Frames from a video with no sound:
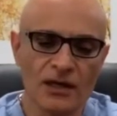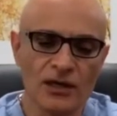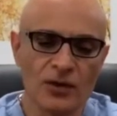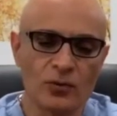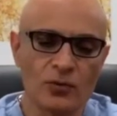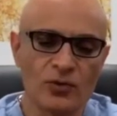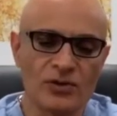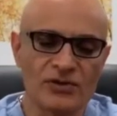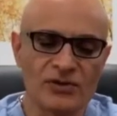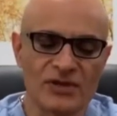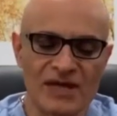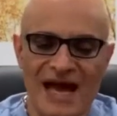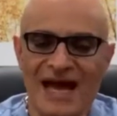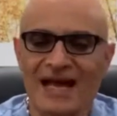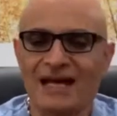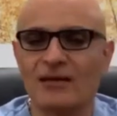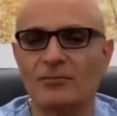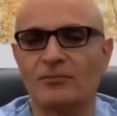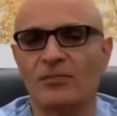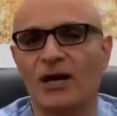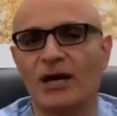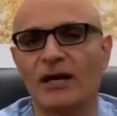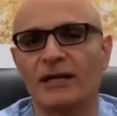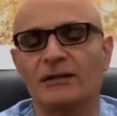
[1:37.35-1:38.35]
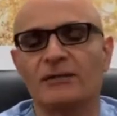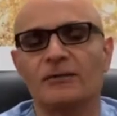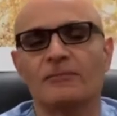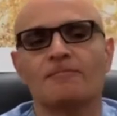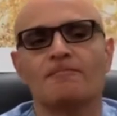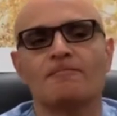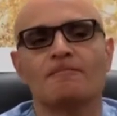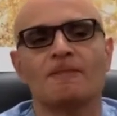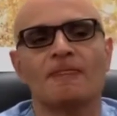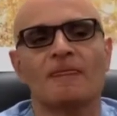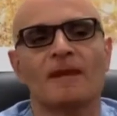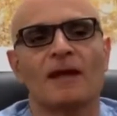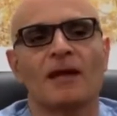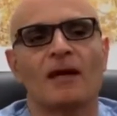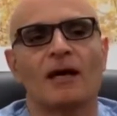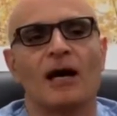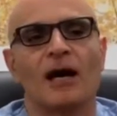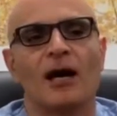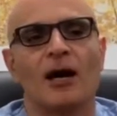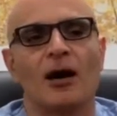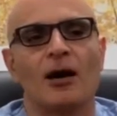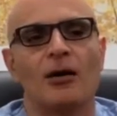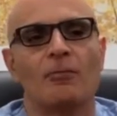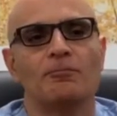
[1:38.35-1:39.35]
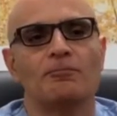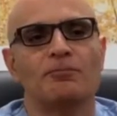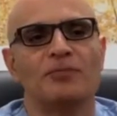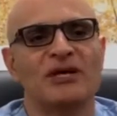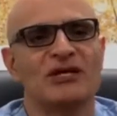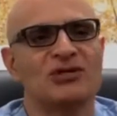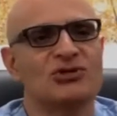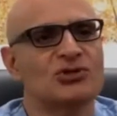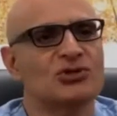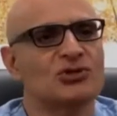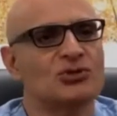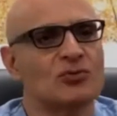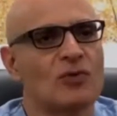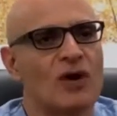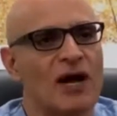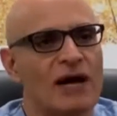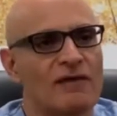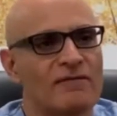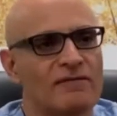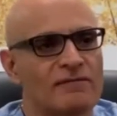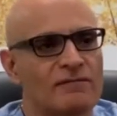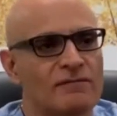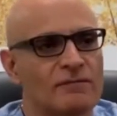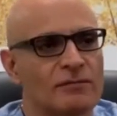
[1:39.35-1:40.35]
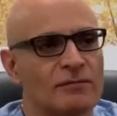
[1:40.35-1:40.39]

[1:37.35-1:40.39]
with that in mind, patients who have